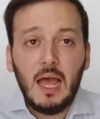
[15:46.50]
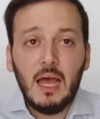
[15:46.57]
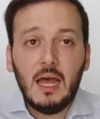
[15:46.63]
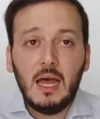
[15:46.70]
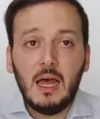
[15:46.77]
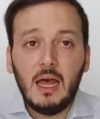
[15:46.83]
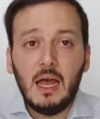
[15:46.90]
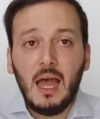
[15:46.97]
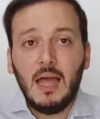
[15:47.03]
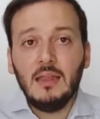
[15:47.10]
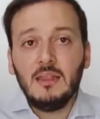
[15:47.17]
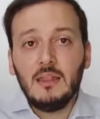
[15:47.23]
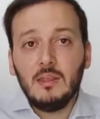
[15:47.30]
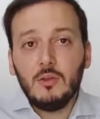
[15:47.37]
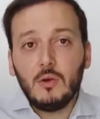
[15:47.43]

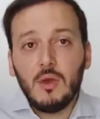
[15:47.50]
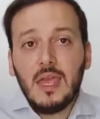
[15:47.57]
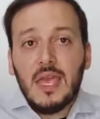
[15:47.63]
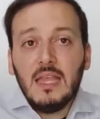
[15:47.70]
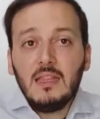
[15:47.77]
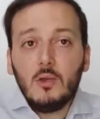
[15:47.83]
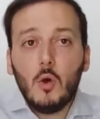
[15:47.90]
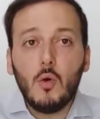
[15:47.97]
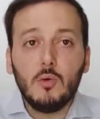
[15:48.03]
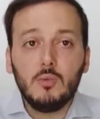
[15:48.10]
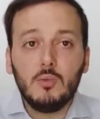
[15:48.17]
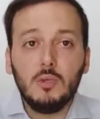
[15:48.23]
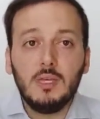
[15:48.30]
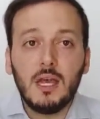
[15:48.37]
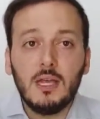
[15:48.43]
In going
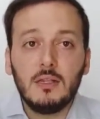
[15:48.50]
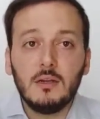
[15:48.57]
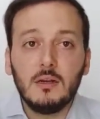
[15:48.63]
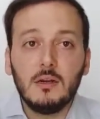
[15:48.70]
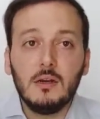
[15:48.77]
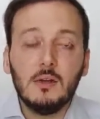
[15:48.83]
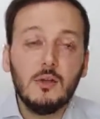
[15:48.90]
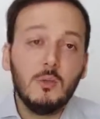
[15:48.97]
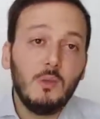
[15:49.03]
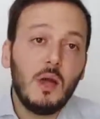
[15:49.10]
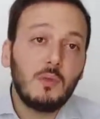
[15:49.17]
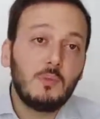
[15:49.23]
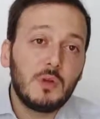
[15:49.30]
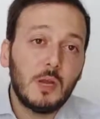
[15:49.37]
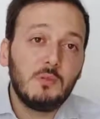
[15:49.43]
together, you
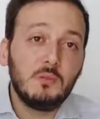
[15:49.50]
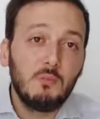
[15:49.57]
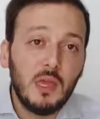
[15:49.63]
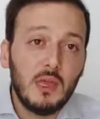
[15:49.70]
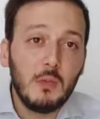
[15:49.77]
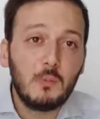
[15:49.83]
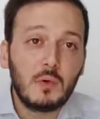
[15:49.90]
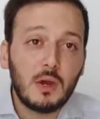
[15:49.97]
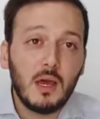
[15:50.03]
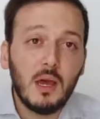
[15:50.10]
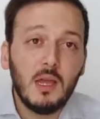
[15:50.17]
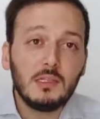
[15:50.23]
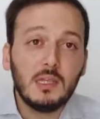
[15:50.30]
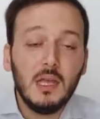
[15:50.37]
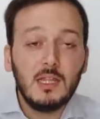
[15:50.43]
might perhaps pay a
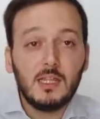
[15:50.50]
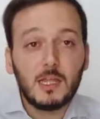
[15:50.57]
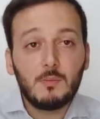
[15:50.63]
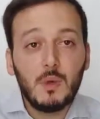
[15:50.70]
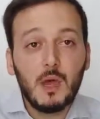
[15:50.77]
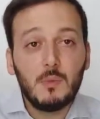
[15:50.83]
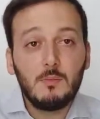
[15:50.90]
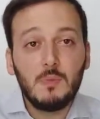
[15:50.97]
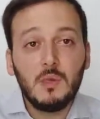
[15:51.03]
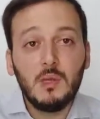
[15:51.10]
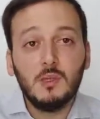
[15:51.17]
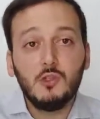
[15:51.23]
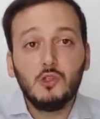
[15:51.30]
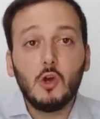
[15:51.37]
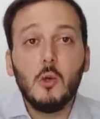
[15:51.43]
price that might
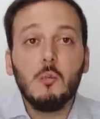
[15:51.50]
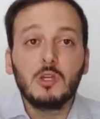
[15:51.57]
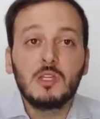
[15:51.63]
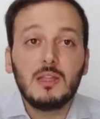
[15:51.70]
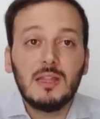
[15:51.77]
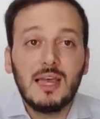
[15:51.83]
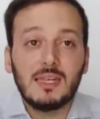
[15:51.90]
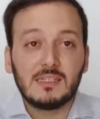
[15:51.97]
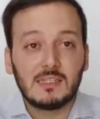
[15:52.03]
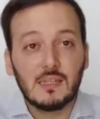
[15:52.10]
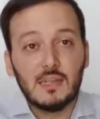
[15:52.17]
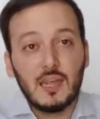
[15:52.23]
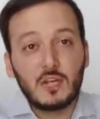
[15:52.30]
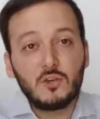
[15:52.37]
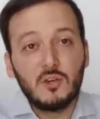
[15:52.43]
be so much less
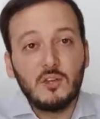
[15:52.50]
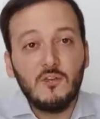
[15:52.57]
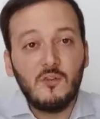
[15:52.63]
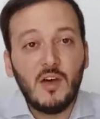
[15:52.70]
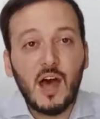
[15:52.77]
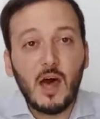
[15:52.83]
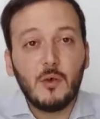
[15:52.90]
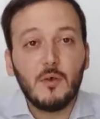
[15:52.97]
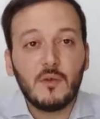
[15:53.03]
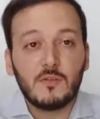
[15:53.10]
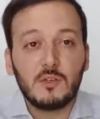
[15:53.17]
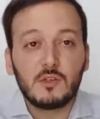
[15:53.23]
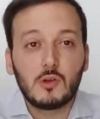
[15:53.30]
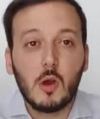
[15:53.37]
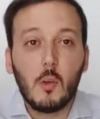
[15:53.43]
than actually the value of
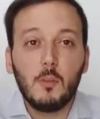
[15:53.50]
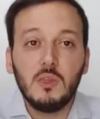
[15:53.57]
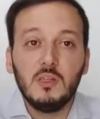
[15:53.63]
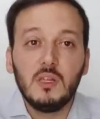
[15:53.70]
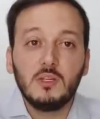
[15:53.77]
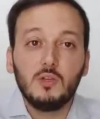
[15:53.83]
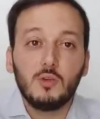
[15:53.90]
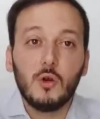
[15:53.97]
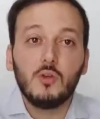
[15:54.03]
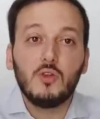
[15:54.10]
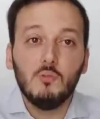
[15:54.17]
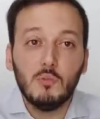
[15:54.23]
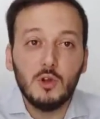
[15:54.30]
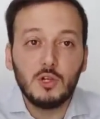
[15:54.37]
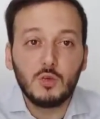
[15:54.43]
this company that you're going
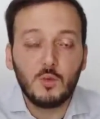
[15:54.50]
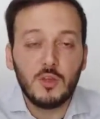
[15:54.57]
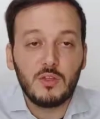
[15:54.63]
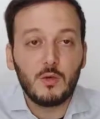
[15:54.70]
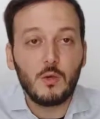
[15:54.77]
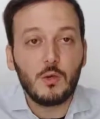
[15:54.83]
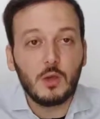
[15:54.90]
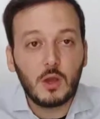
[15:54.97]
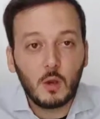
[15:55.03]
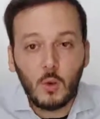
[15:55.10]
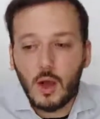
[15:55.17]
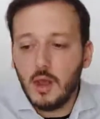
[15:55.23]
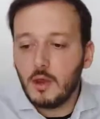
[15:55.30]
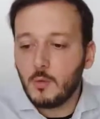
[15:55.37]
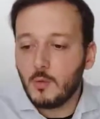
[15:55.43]
to merge with or
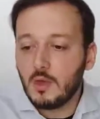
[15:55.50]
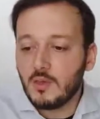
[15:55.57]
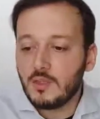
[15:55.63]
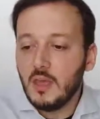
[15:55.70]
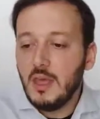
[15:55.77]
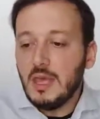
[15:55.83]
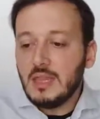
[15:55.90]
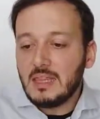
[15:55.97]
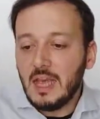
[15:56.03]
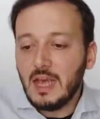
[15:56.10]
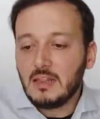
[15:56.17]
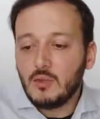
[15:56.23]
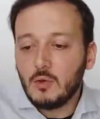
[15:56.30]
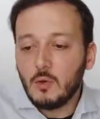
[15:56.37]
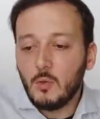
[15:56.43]
acquire with,
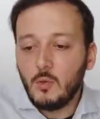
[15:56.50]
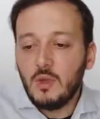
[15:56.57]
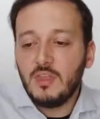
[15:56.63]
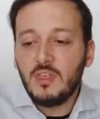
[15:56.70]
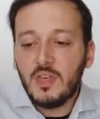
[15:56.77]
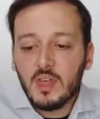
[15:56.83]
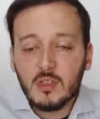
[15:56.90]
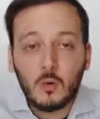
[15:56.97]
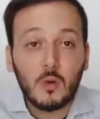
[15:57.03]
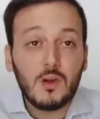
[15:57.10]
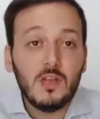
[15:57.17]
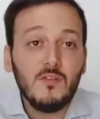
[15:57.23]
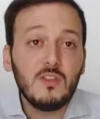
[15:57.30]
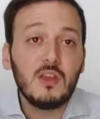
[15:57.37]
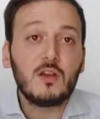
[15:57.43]
that, within or
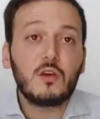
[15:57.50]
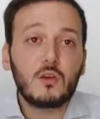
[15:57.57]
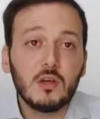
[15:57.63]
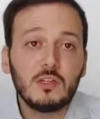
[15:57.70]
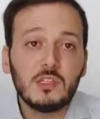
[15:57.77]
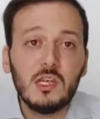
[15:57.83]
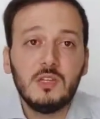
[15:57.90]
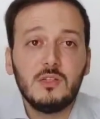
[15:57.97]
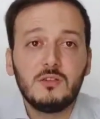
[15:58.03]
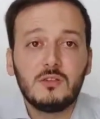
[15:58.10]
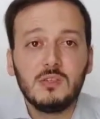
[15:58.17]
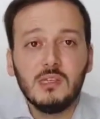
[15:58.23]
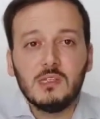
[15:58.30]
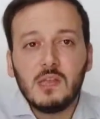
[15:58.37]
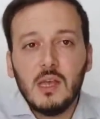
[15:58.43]
even across
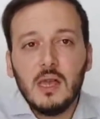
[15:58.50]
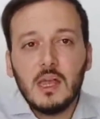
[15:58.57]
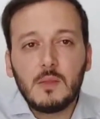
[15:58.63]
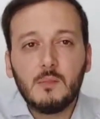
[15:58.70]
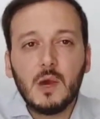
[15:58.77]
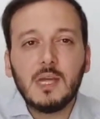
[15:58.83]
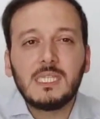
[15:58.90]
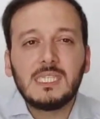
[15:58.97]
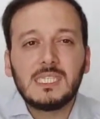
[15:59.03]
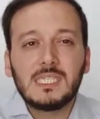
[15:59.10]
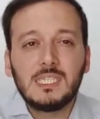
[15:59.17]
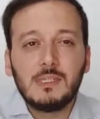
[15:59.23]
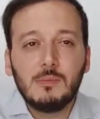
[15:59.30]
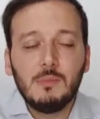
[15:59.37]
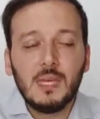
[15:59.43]
industries, it
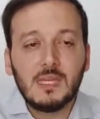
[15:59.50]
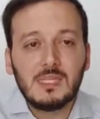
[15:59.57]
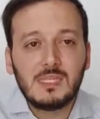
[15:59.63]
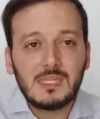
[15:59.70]
might make